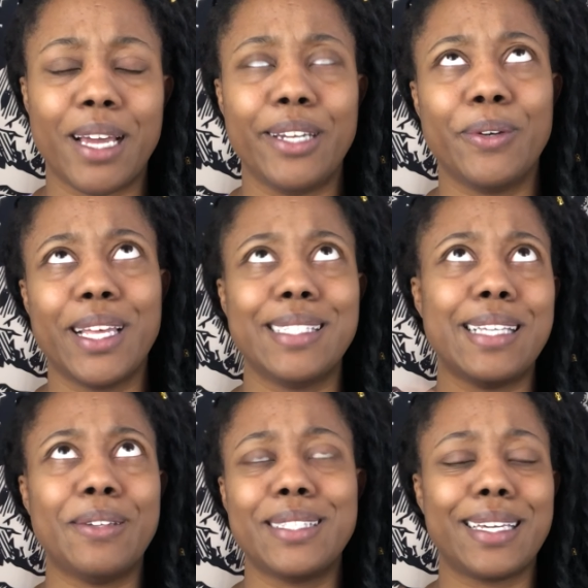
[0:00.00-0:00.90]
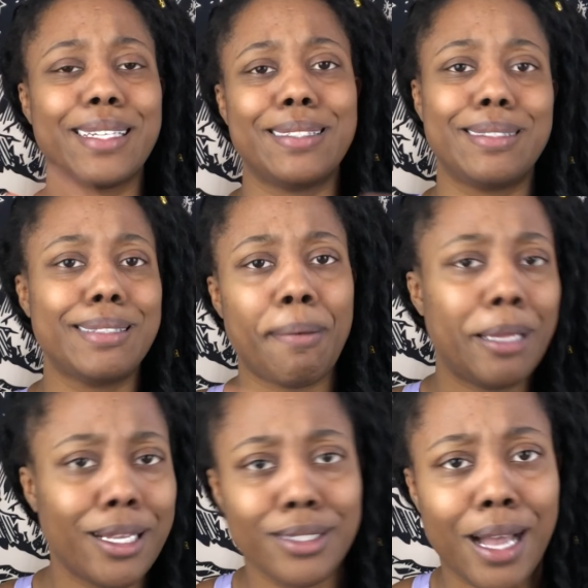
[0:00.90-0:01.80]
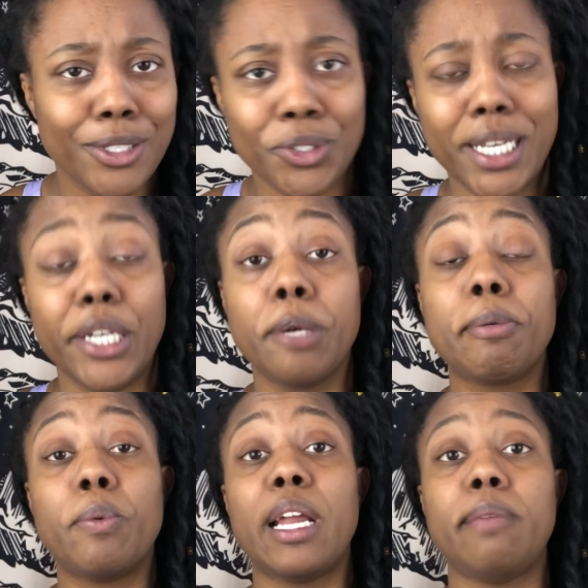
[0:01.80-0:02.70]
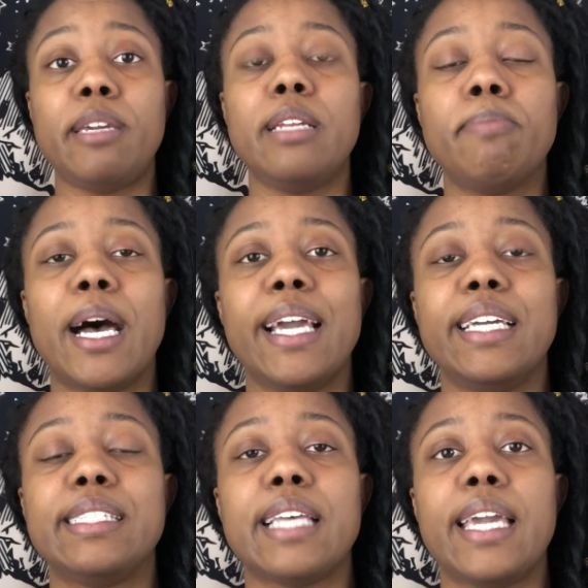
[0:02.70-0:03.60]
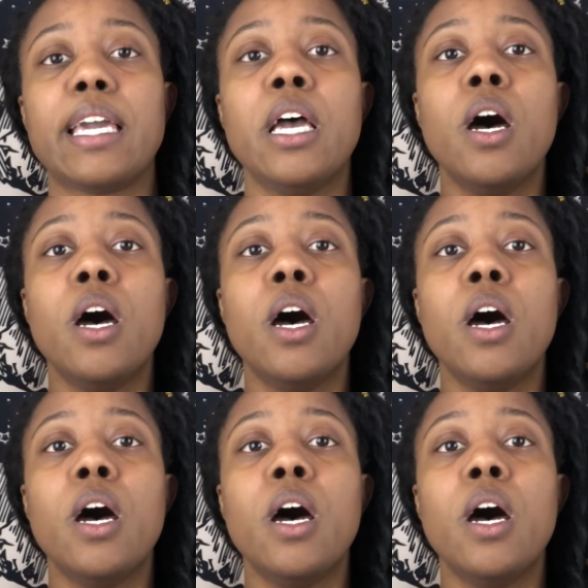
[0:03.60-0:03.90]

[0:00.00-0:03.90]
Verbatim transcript: I know that sounds like a double entendre entendre here, but what I mean by is like,